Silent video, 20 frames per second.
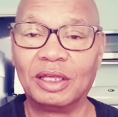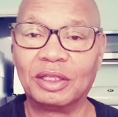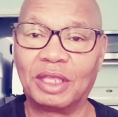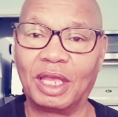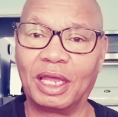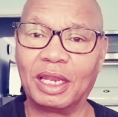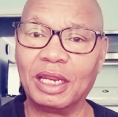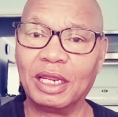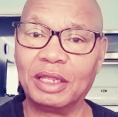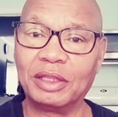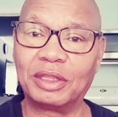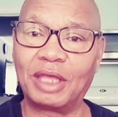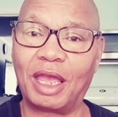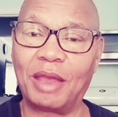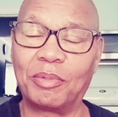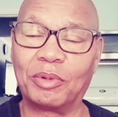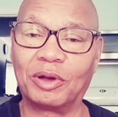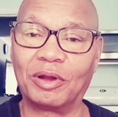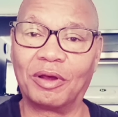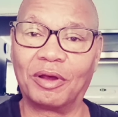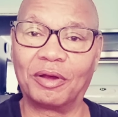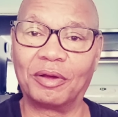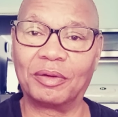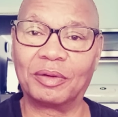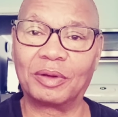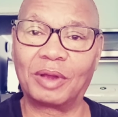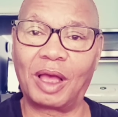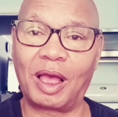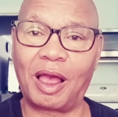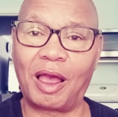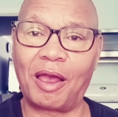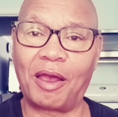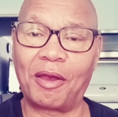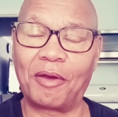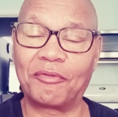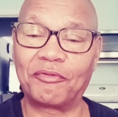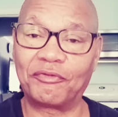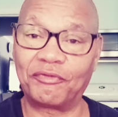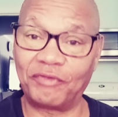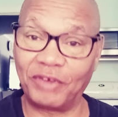that he's able
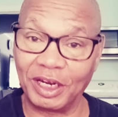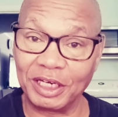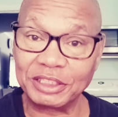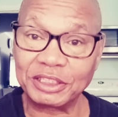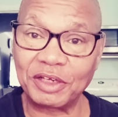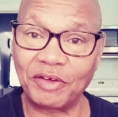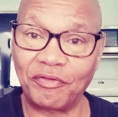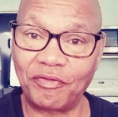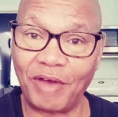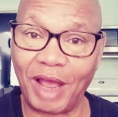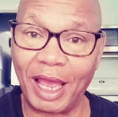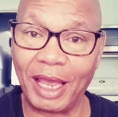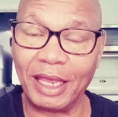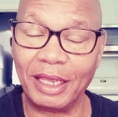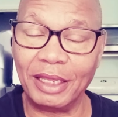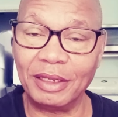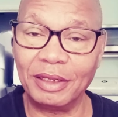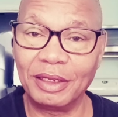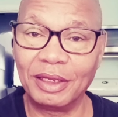to finish a fight.